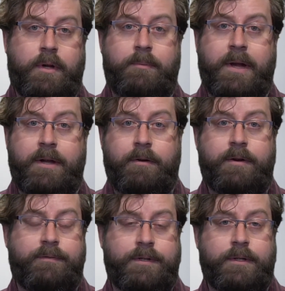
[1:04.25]
unmanned
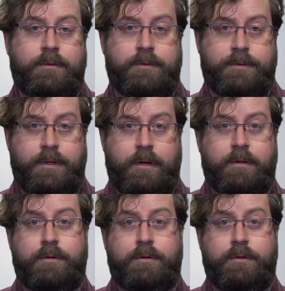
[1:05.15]
aerial vehicles that are